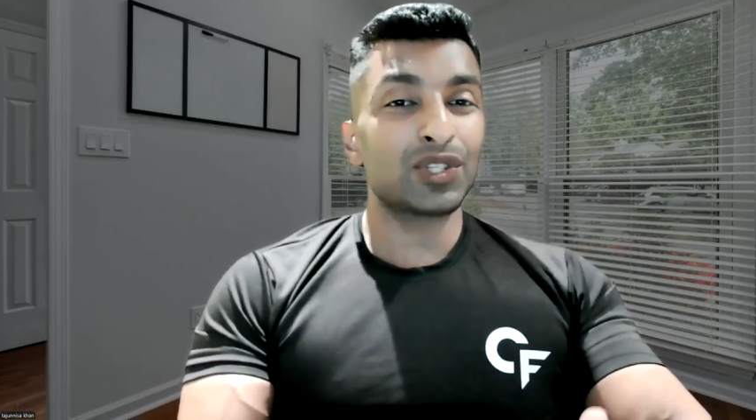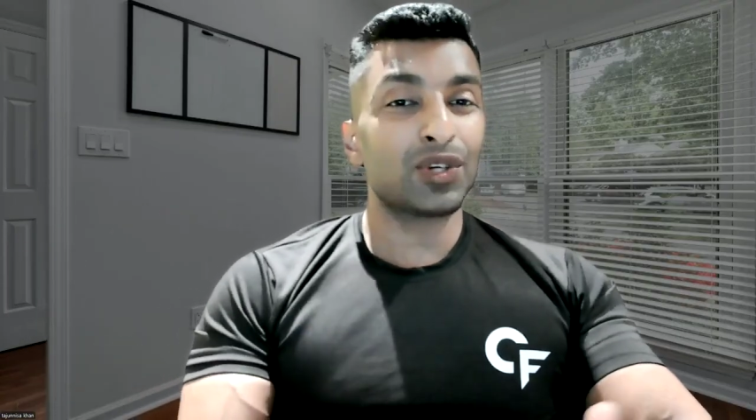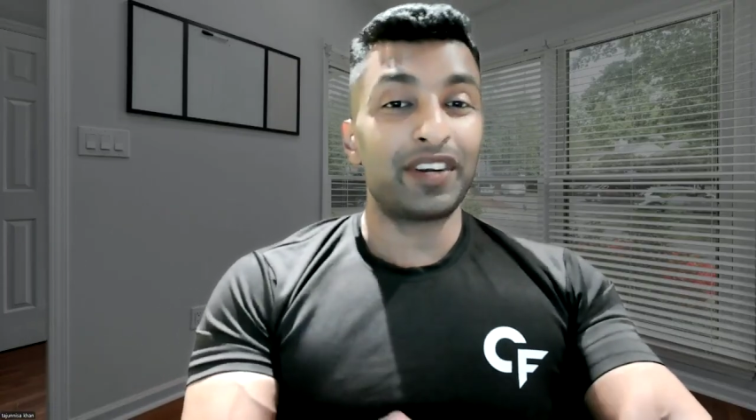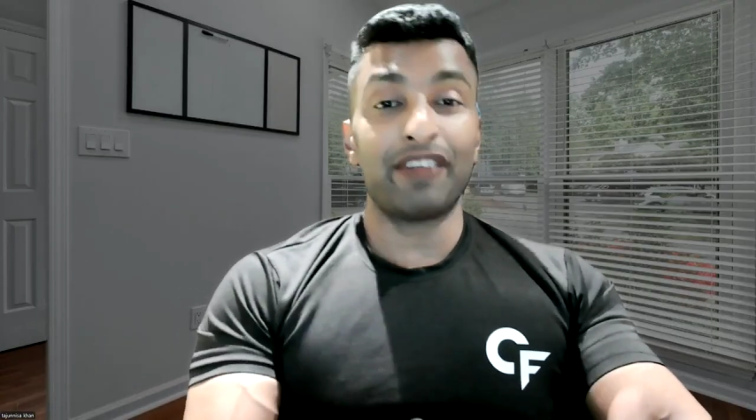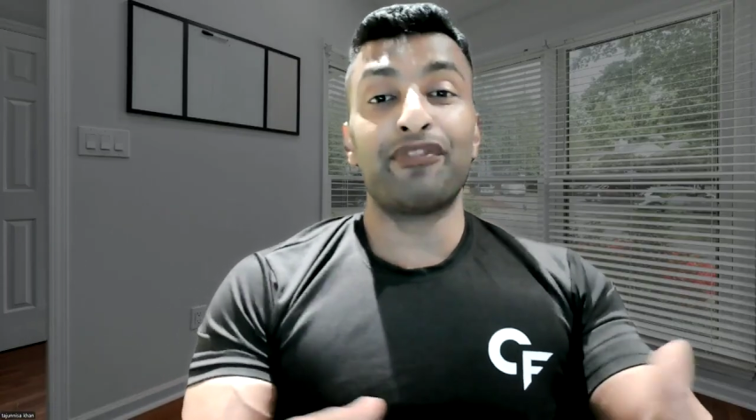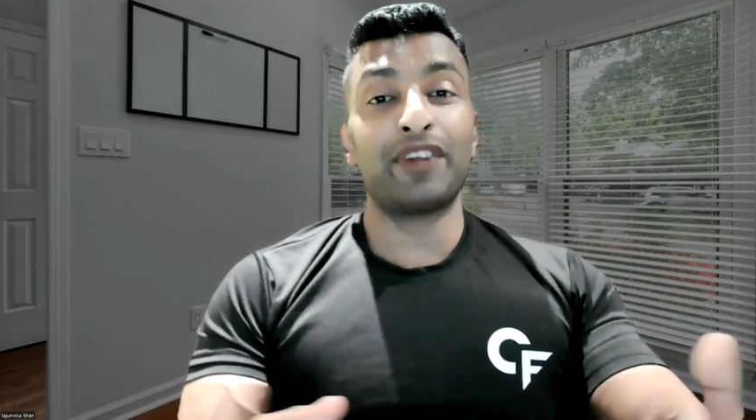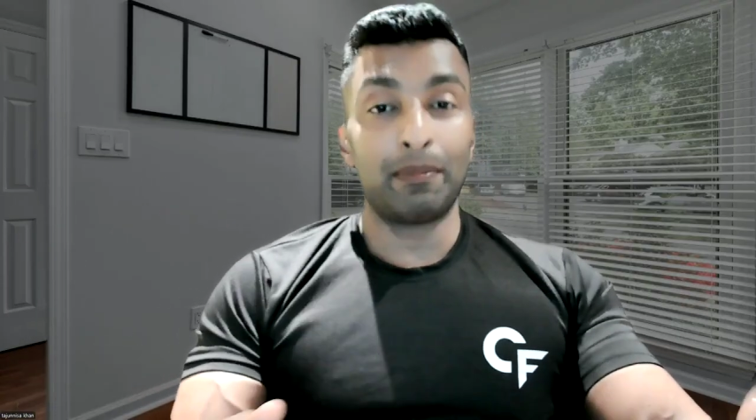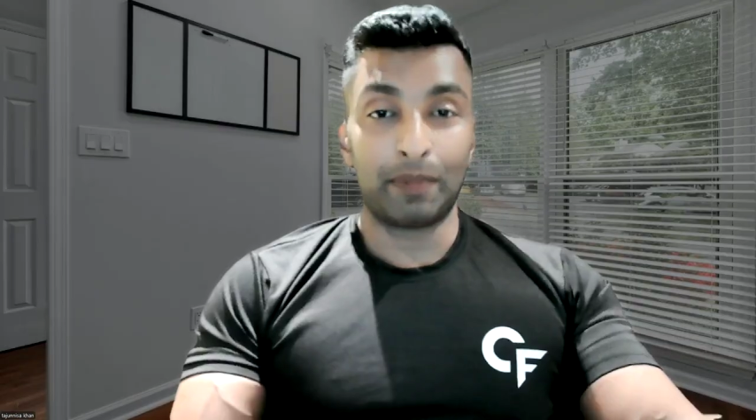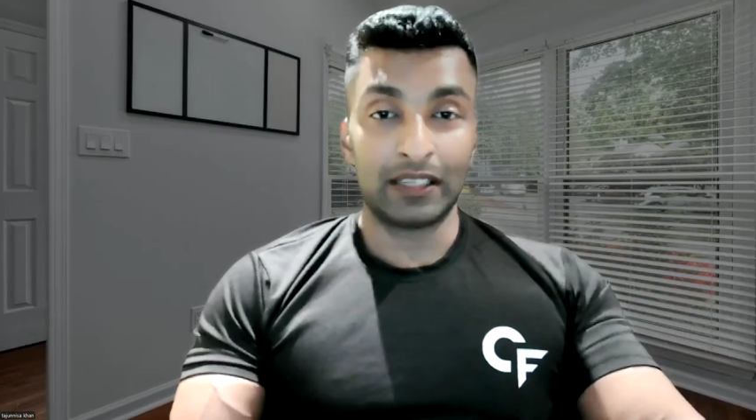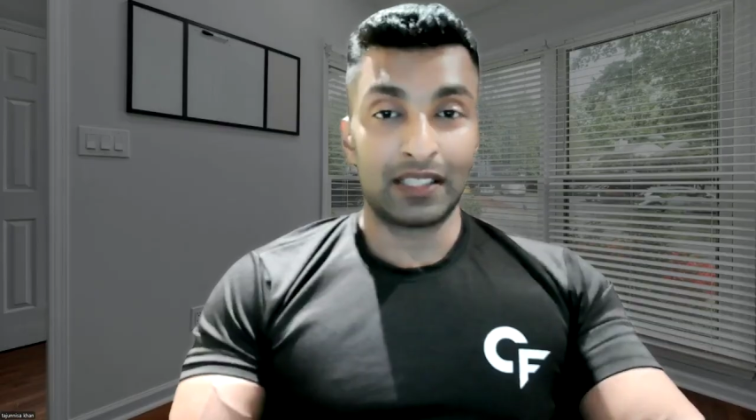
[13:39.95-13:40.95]
on
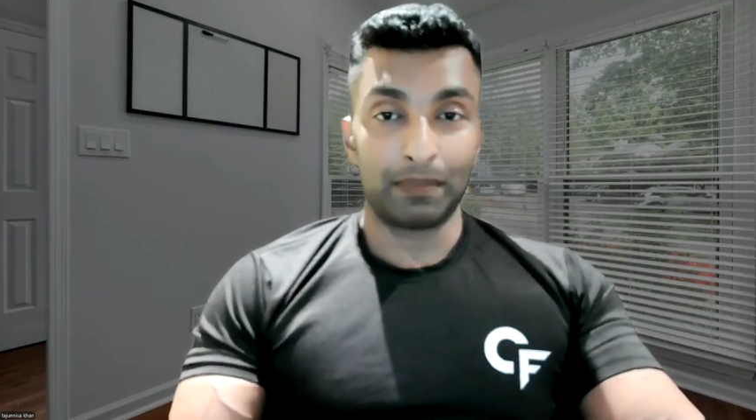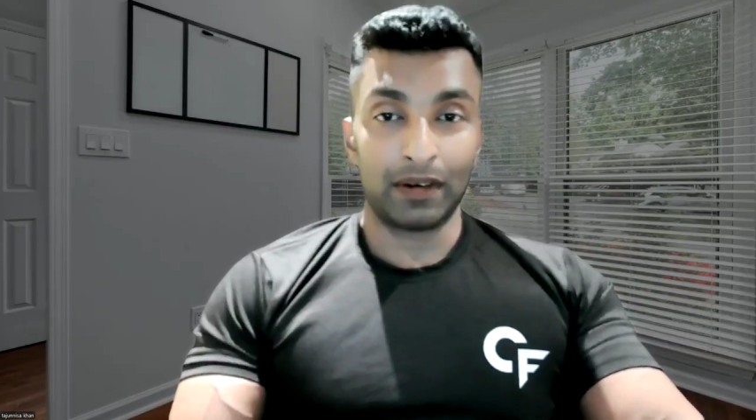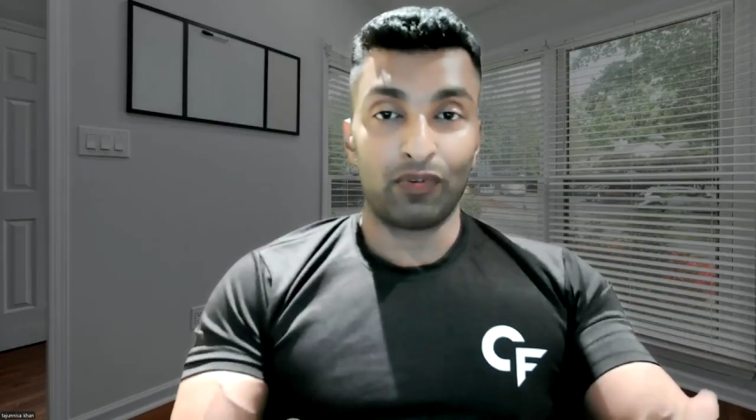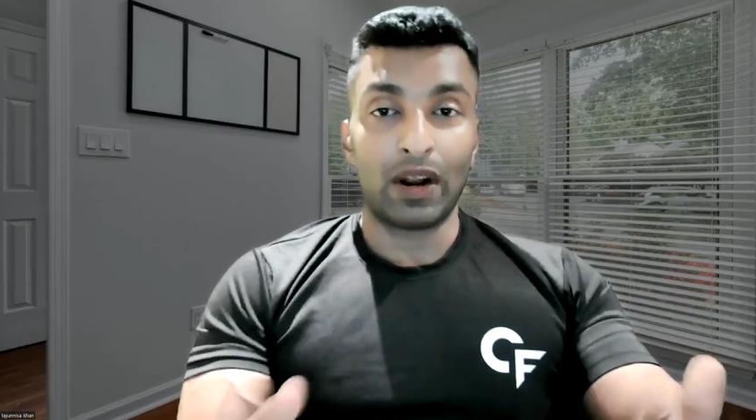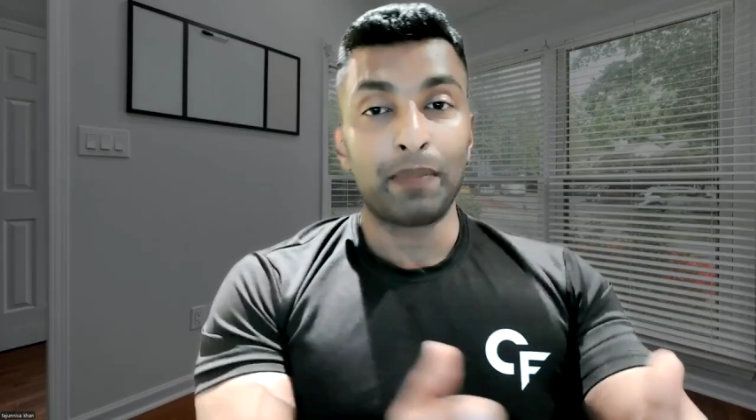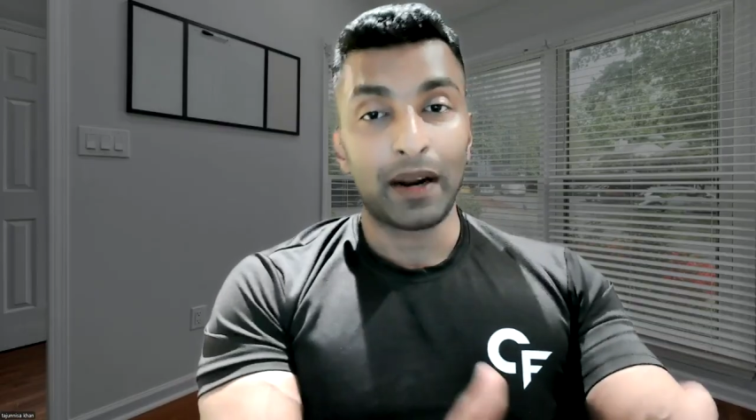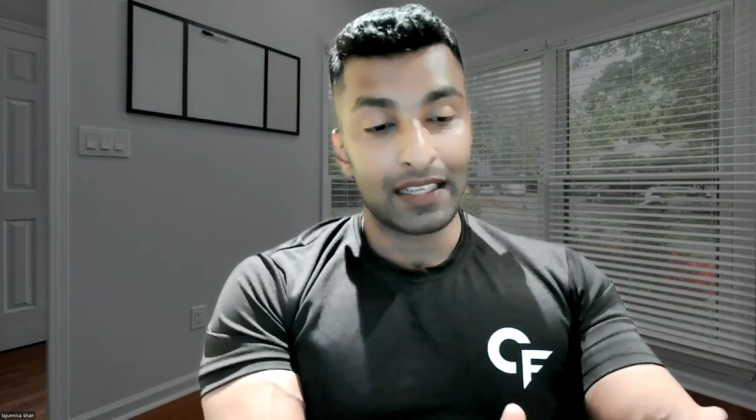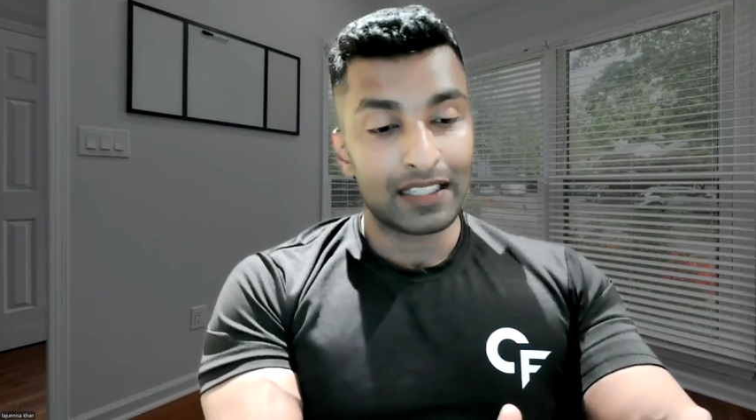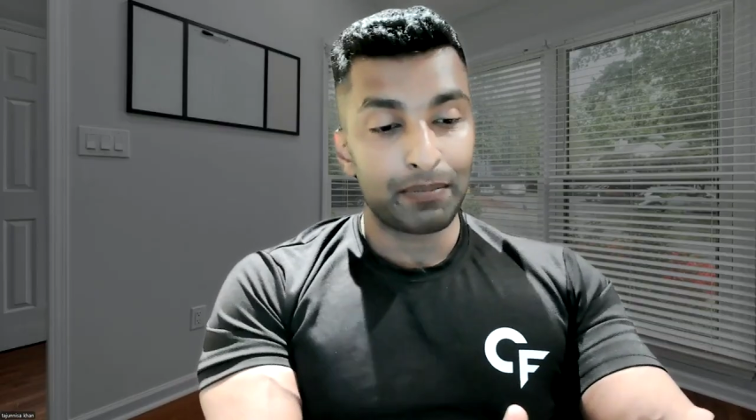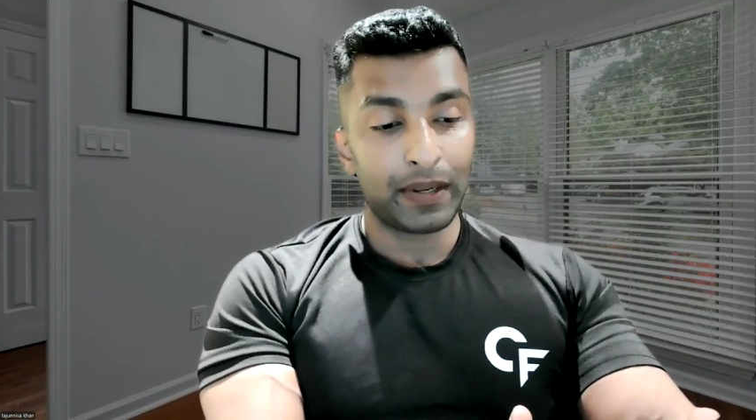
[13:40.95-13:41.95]
referral principle. One
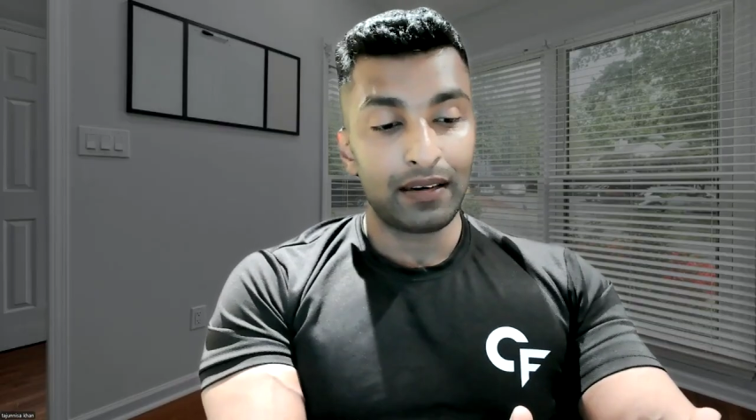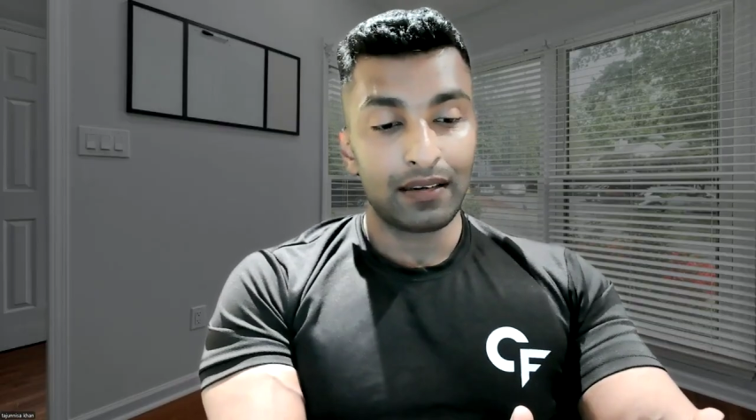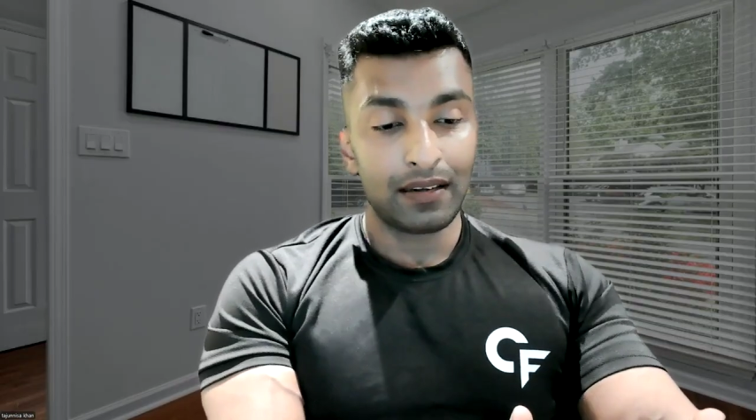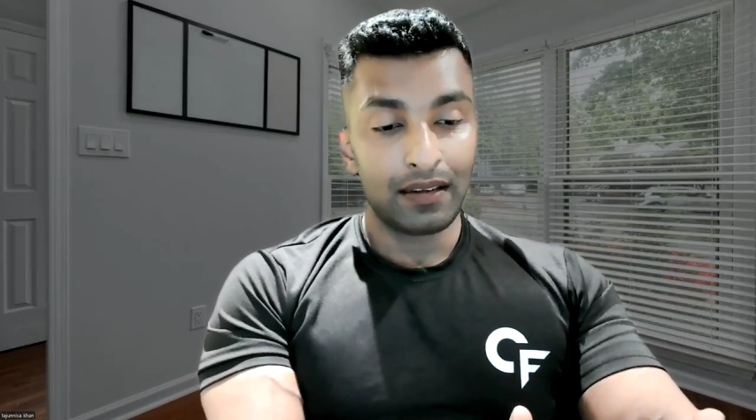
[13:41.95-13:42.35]
participant